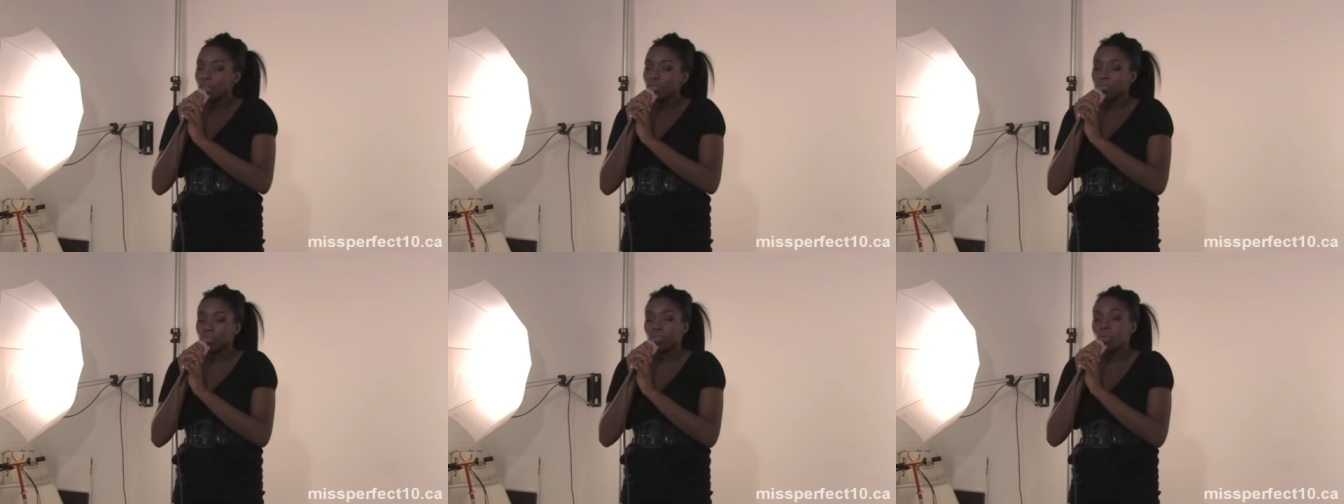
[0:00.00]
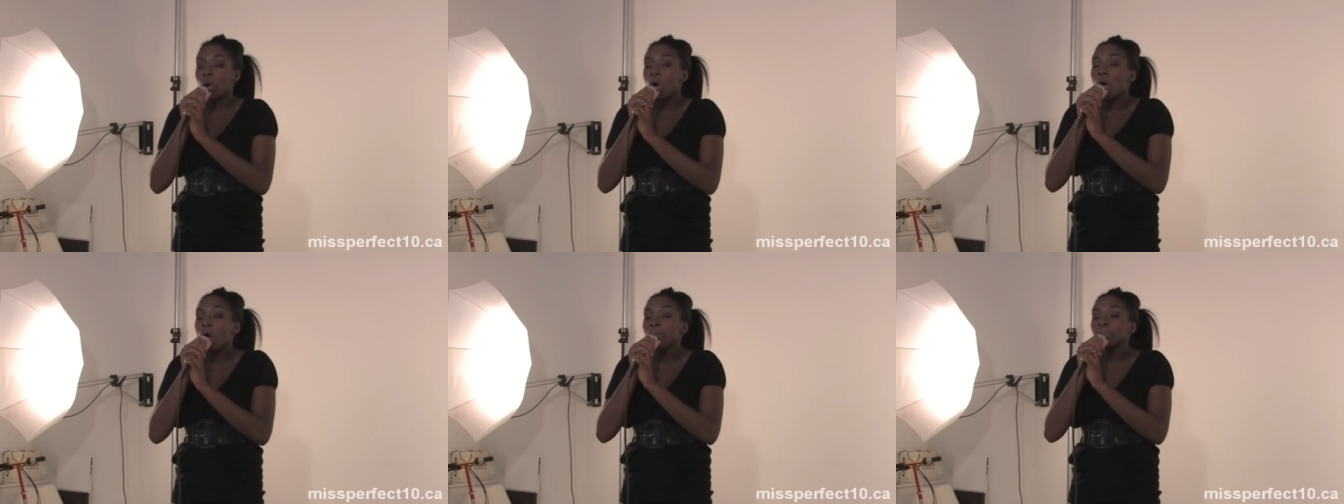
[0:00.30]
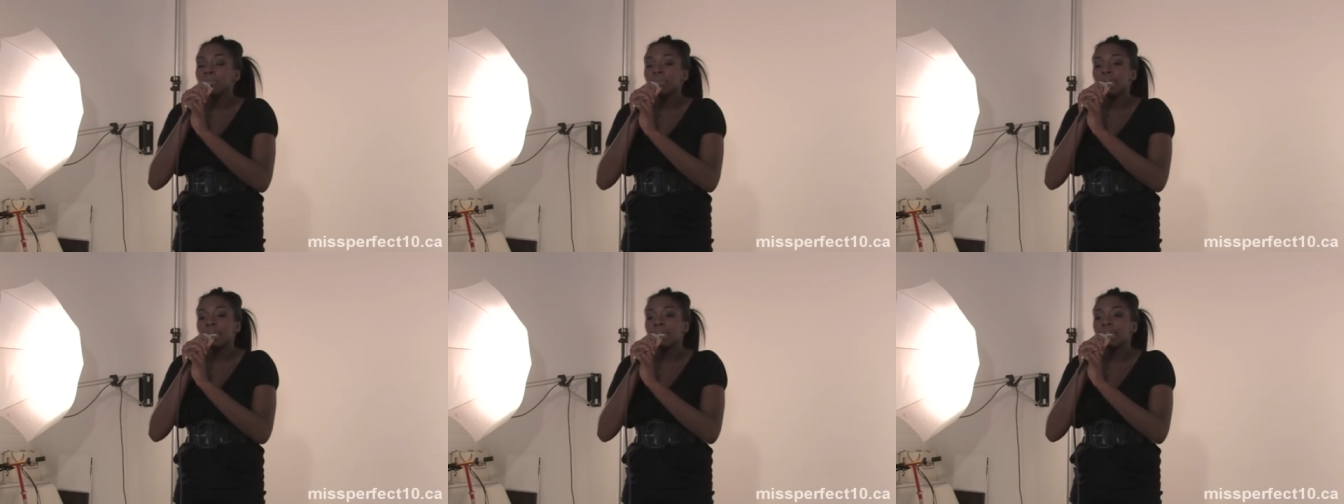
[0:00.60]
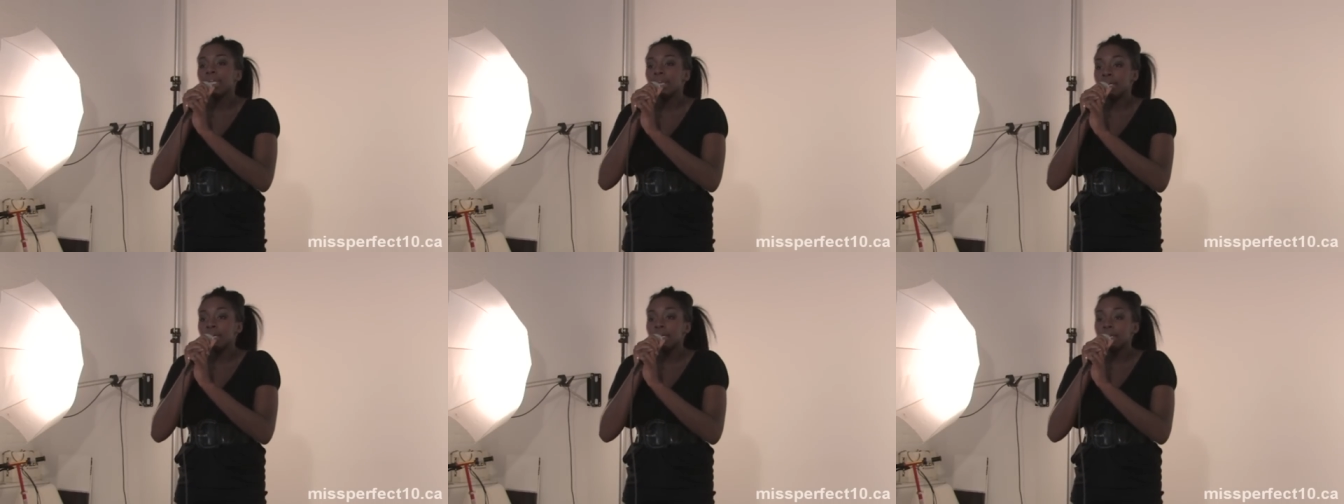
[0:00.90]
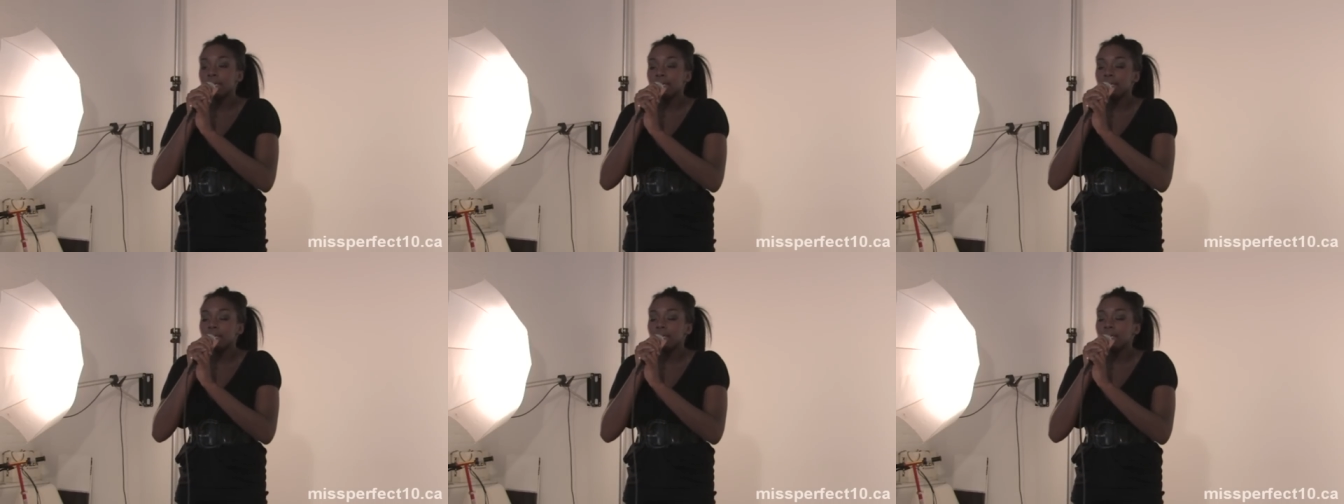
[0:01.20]
for
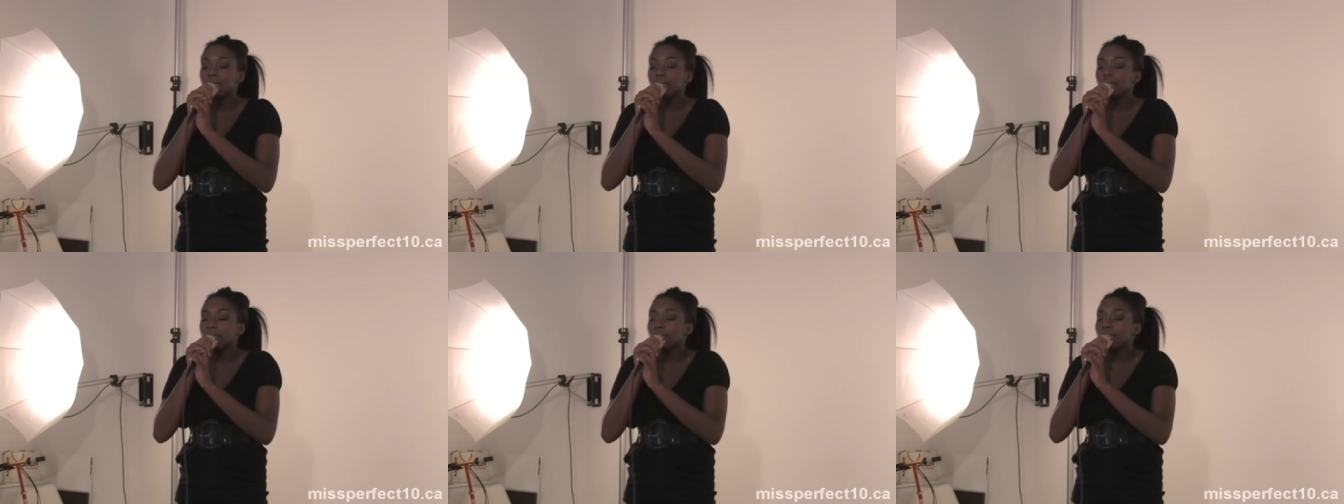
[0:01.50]
me.